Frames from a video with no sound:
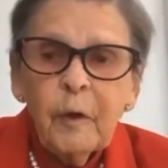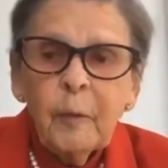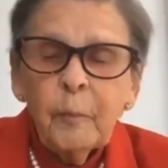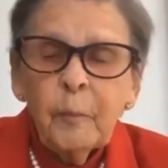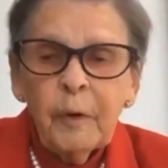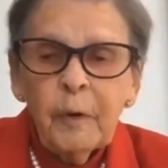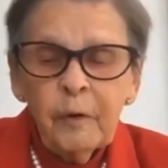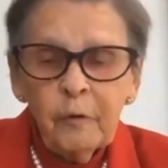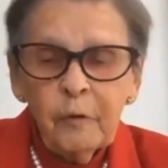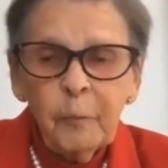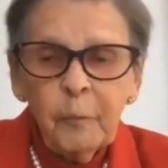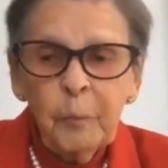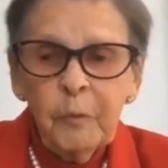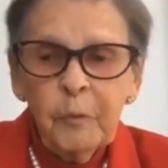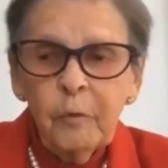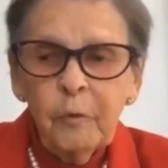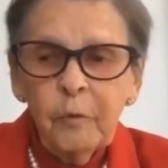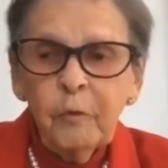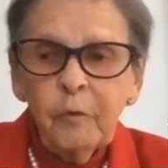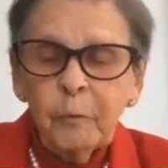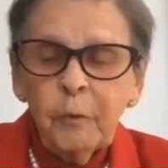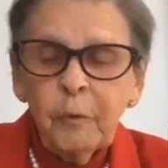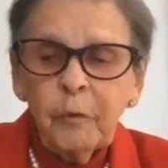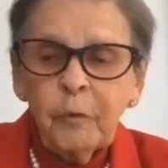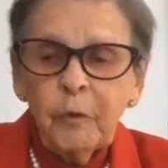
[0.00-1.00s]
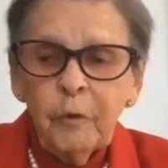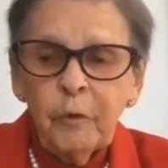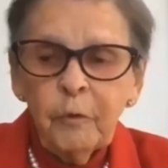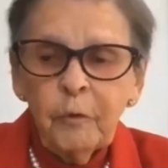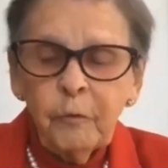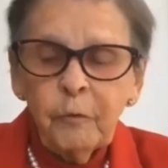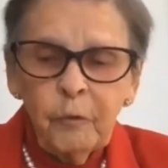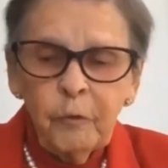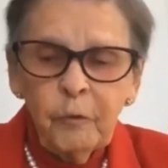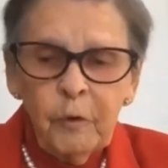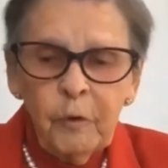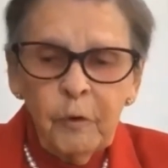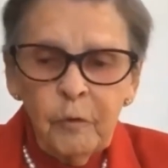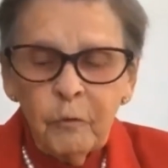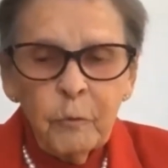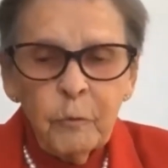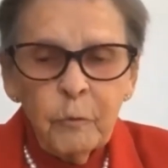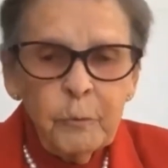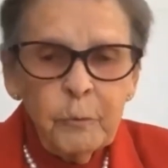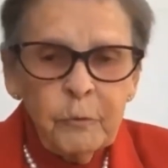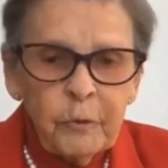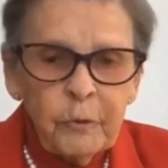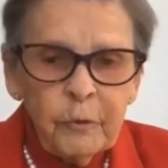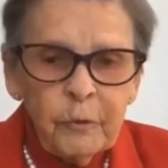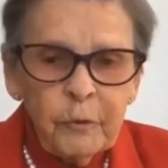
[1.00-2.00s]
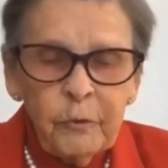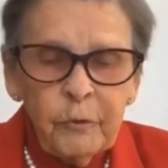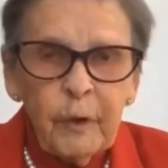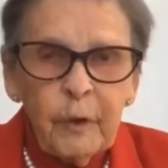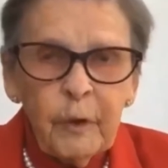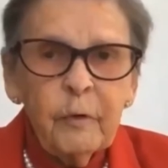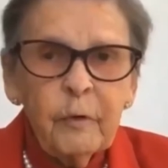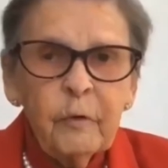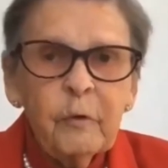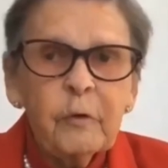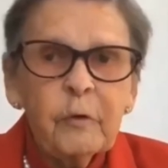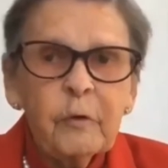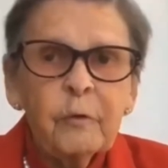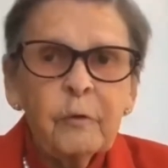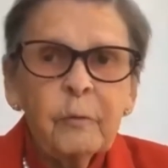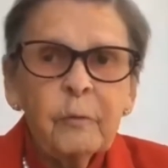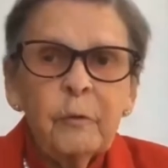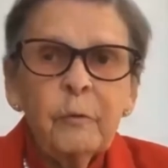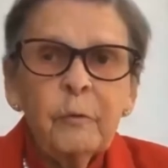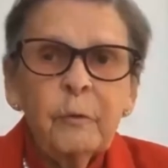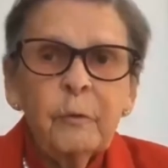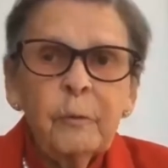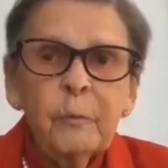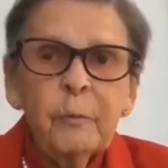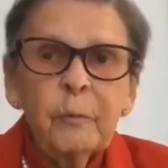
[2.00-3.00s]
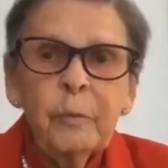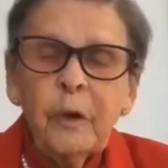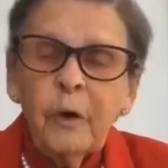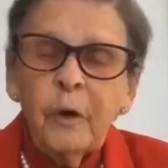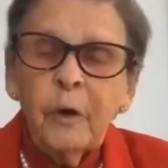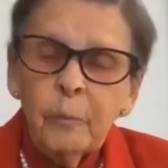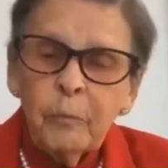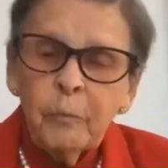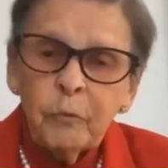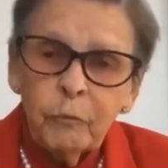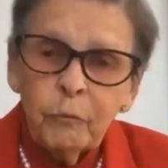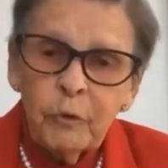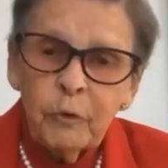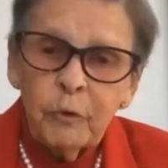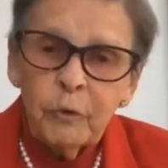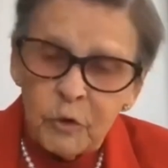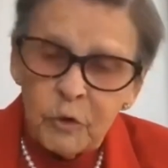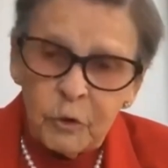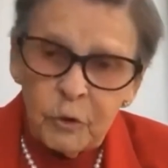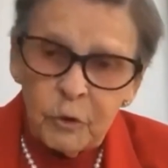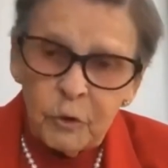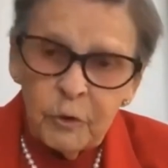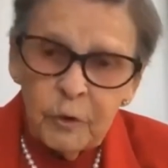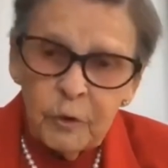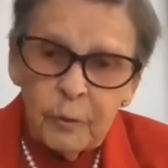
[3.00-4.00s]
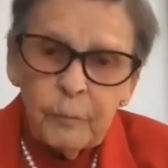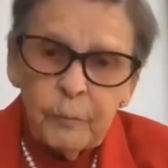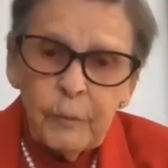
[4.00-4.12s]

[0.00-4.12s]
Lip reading: my experience with interfaith groups is that it becomes richer